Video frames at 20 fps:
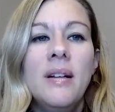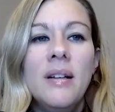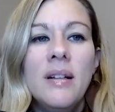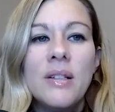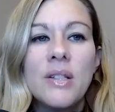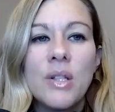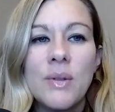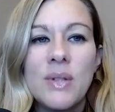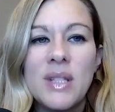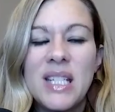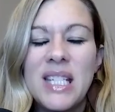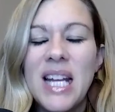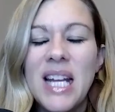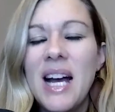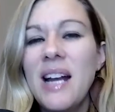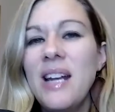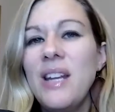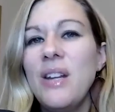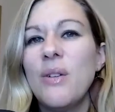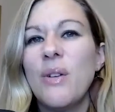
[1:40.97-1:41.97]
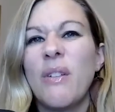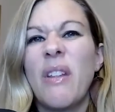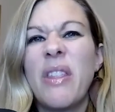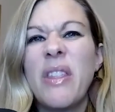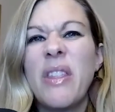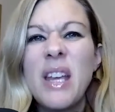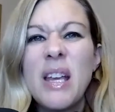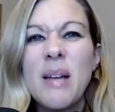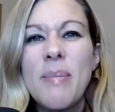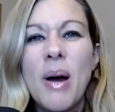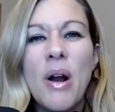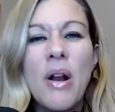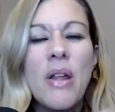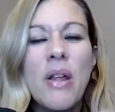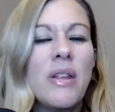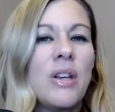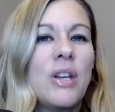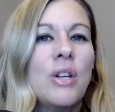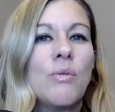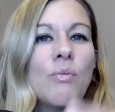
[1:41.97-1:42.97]
so it's done, to think about it,
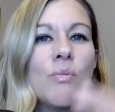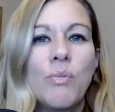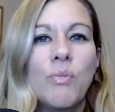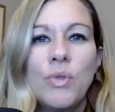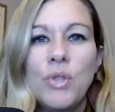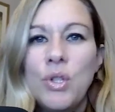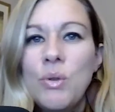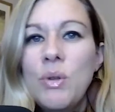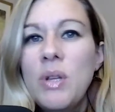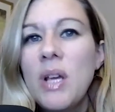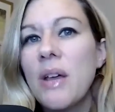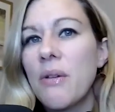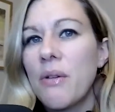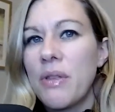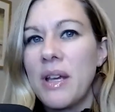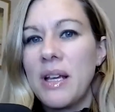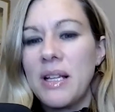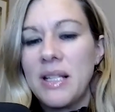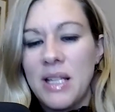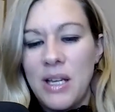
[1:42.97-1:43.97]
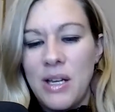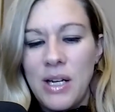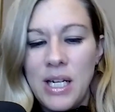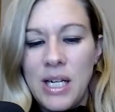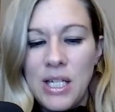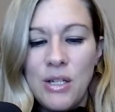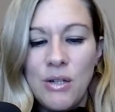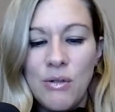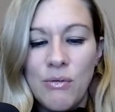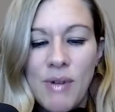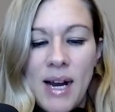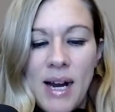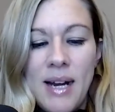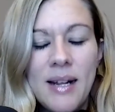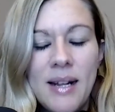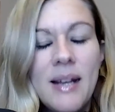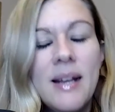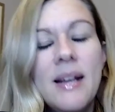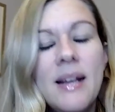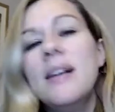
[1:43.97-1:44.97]
and you can do the other things that you need to do, right?
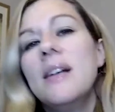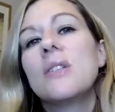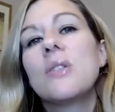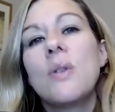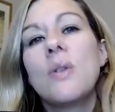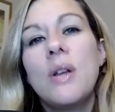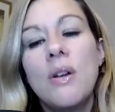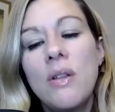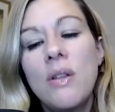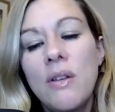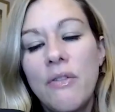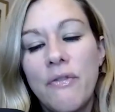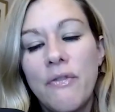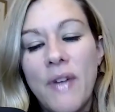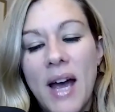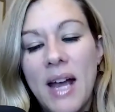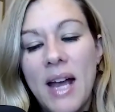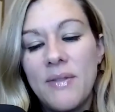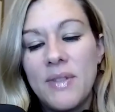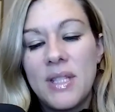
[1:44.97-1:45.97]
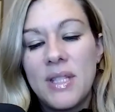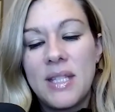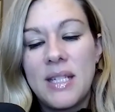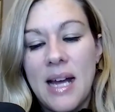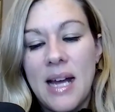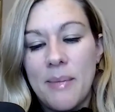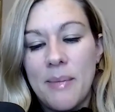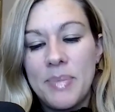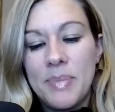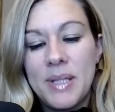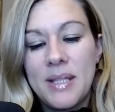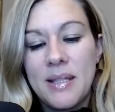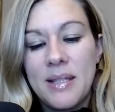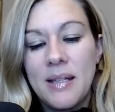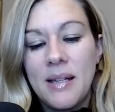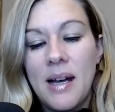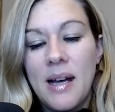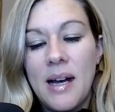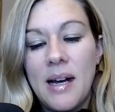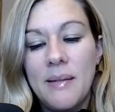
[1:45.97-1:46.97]
So here are the 5 steps
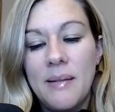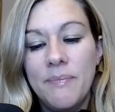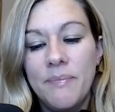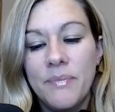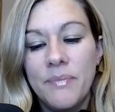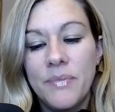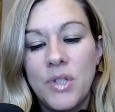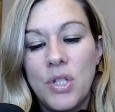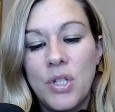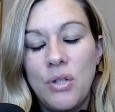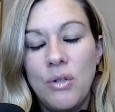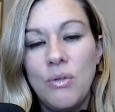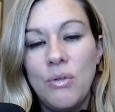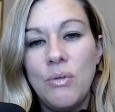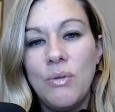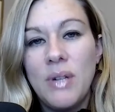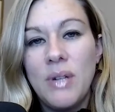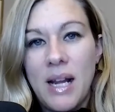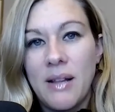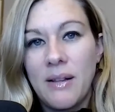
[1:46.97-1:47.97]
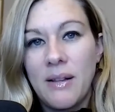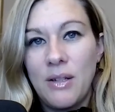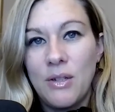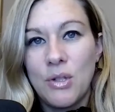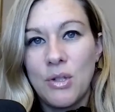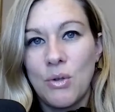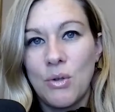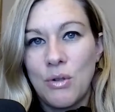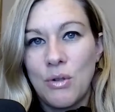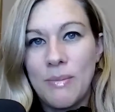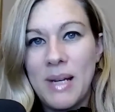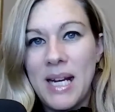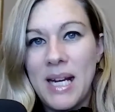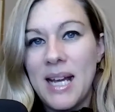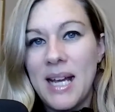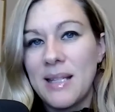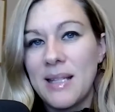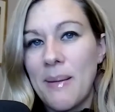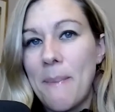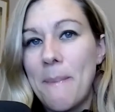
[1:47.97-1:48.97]
to nailing your social
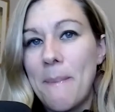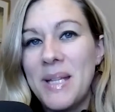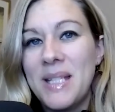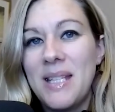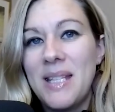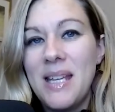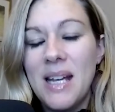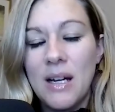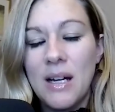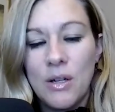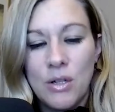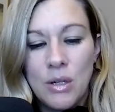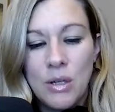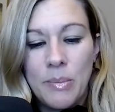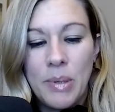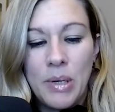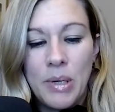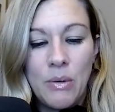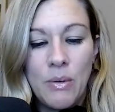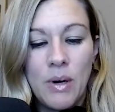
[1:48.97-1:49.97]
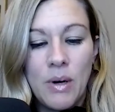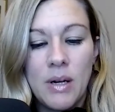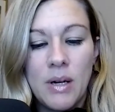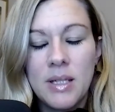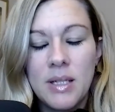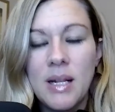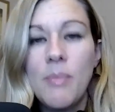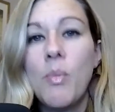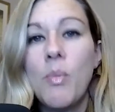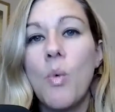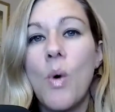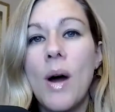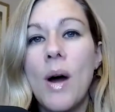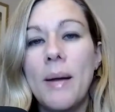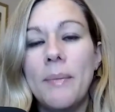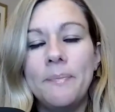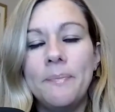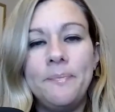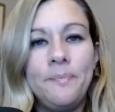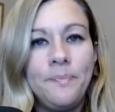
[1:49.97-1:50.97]
media as a busy entrepreneur. Step
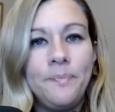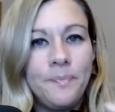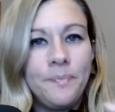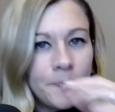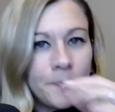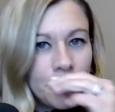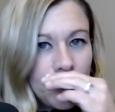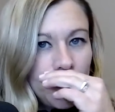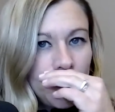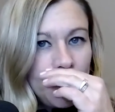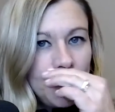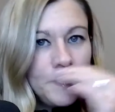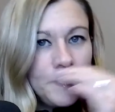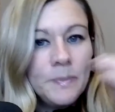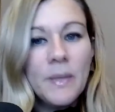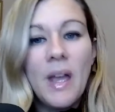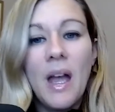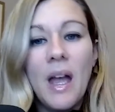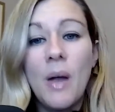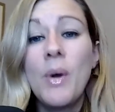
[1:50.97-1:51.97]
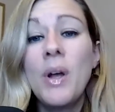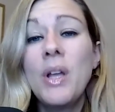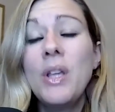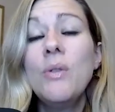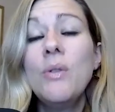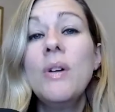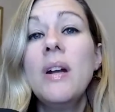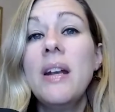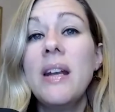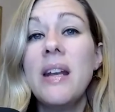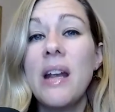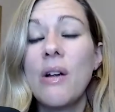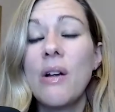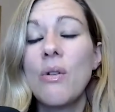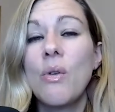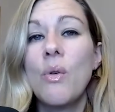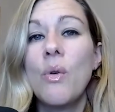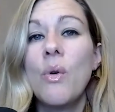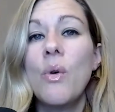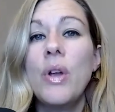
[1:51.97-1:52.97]
1, I want you to
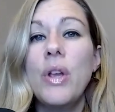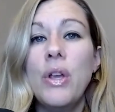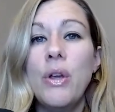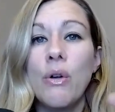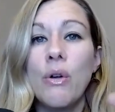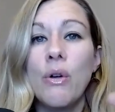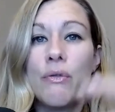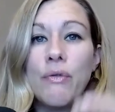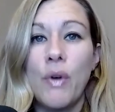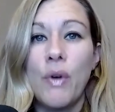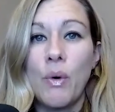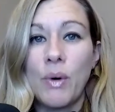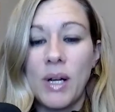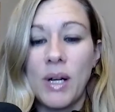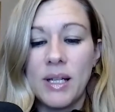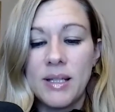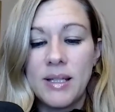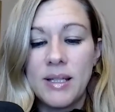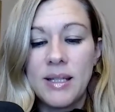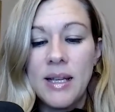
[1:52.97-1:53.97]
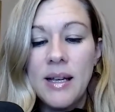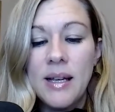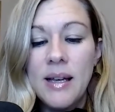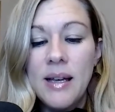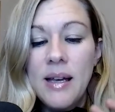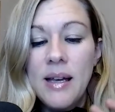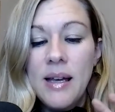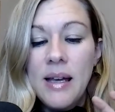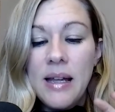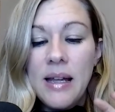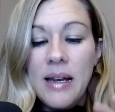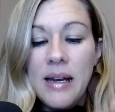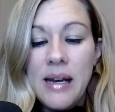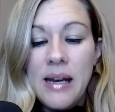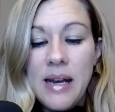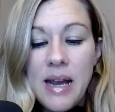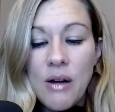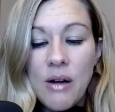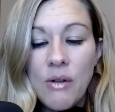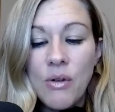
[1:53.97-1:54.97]
narrow your focus.
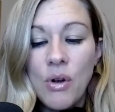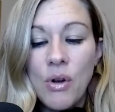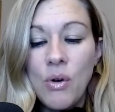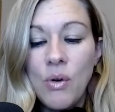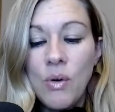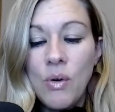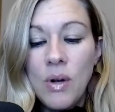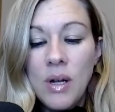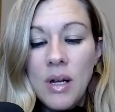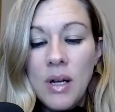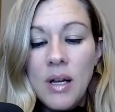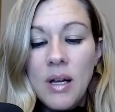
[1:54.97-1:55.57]
Narrow,